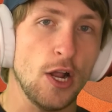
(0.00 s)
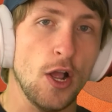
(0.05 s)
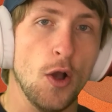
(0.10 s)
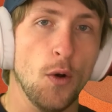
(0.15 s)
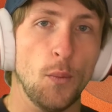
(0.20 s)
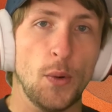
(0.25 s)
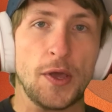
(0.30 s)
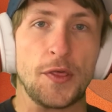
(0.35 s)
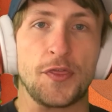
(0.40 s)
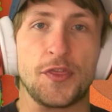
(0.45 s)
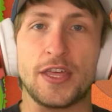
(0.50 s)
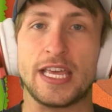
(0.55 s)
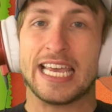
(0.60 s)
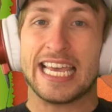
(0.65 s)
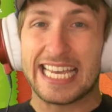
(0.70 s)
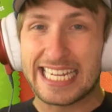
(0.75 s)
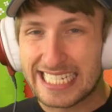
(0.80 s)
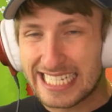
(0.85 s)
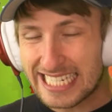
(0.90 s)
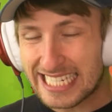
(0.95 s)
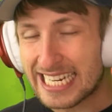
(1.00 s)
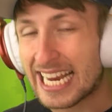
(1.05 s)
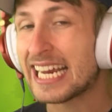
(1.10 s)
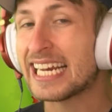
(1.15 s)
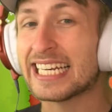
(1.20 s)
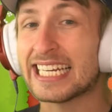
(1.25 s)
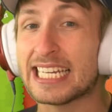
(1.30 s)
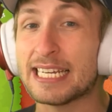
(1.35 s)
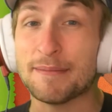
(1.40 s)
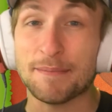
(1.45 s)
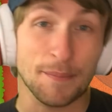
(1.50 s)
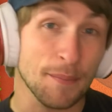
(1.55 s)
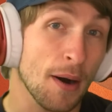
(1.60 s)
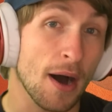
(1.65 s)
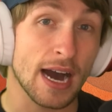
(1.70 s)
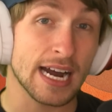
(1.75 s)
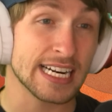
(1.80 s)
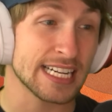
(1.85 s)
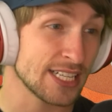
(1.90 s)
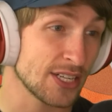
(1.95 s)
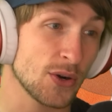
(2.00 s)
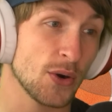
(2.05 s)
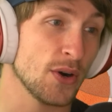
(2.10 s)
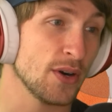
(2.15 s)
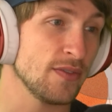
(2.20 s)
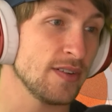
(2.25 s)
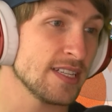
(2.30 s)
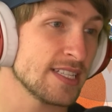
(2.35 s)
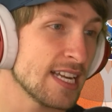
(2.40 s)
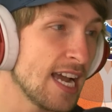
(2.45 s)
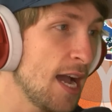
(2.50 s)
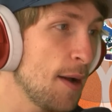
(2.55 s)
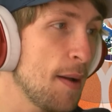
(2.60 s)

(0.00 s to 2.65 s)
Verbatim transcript: with the insanely modded Corvus. I'm